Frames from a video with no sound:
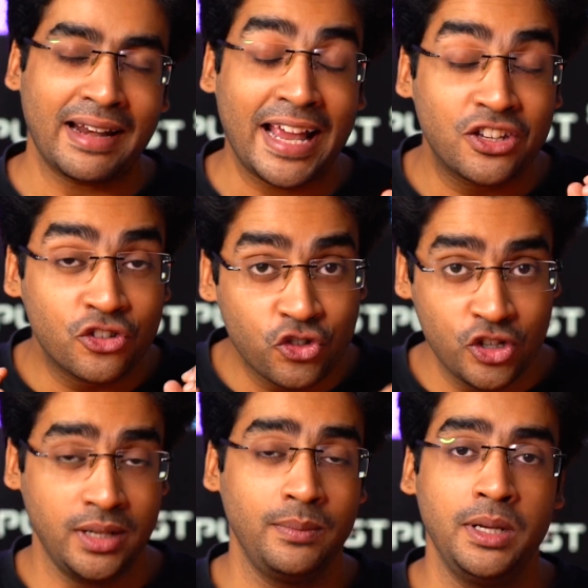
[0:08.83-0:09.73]
are
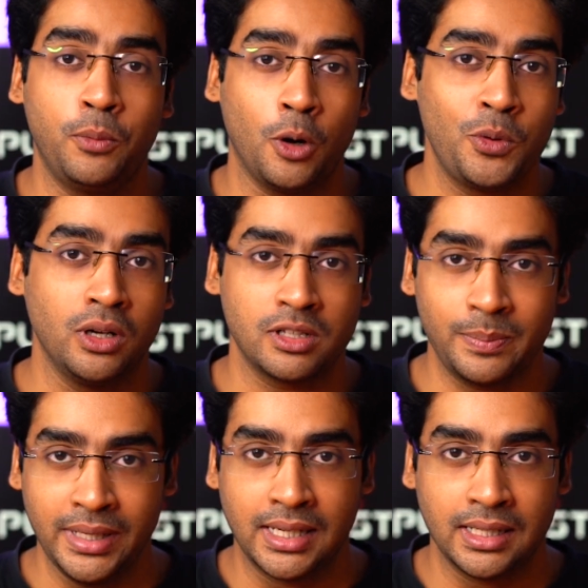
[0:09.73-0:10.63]
extremely popular
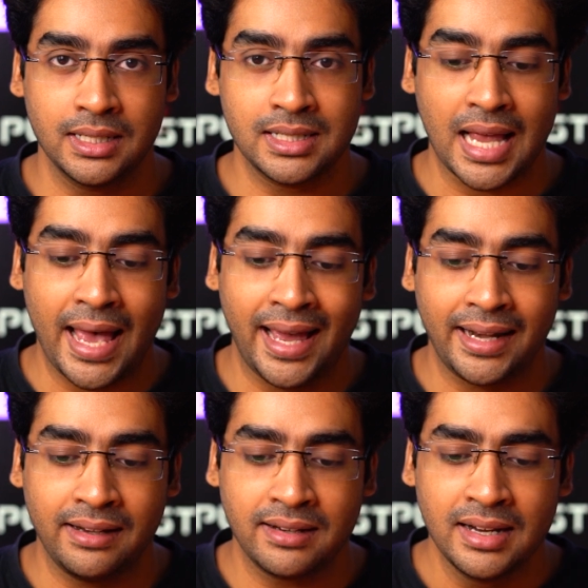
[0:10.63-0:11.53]
speakers
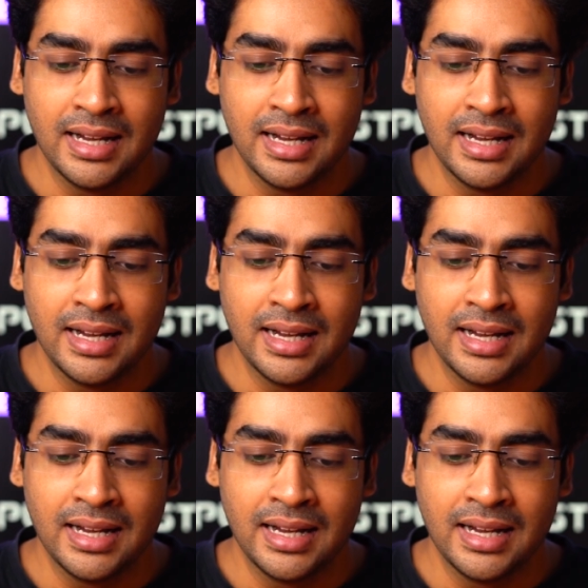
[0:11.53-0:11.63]
and